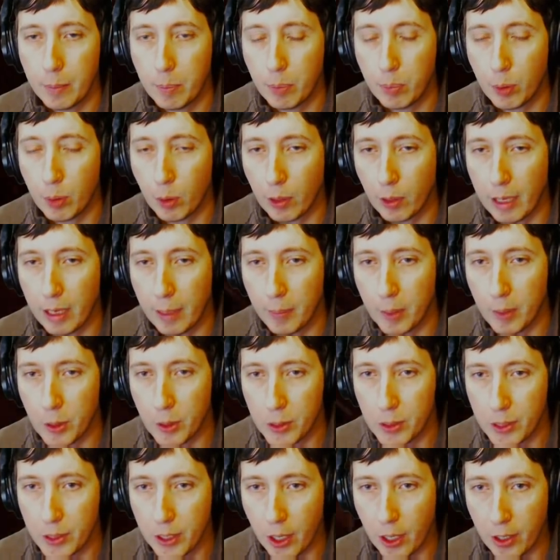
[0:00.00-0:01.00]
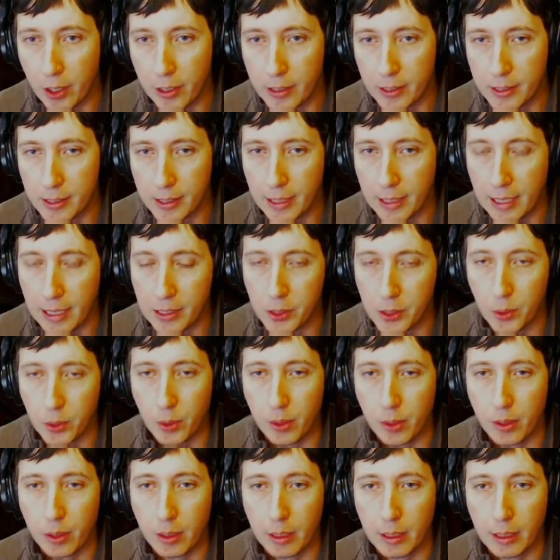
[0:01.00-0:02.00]
programmers and artists and that sort
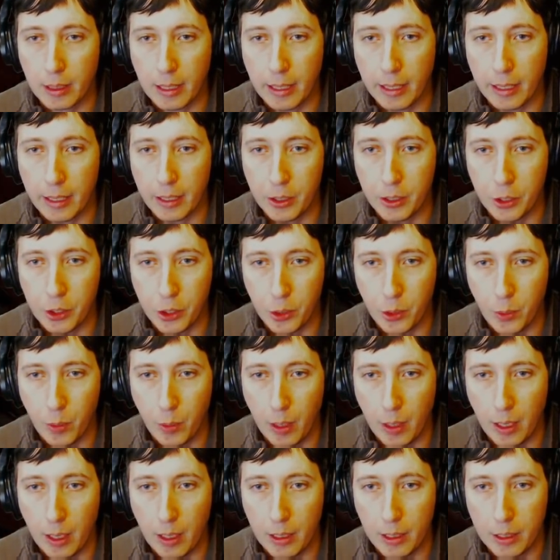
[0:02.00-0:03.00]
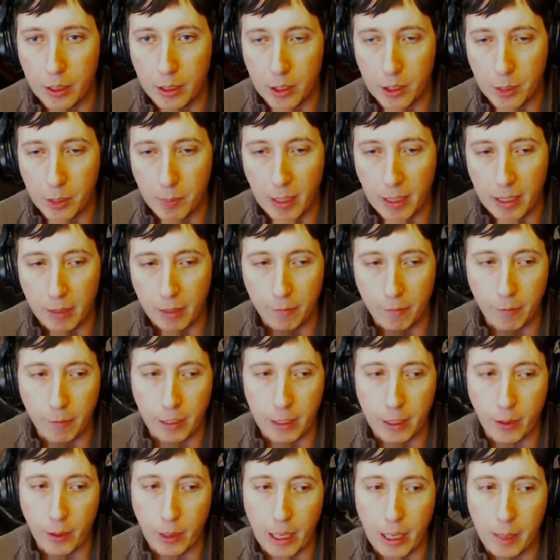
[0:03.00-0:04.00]
of thing get into to making
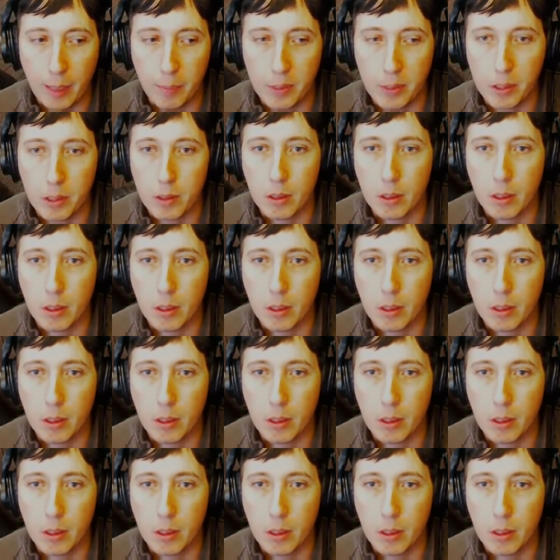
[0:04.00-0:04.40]
video games.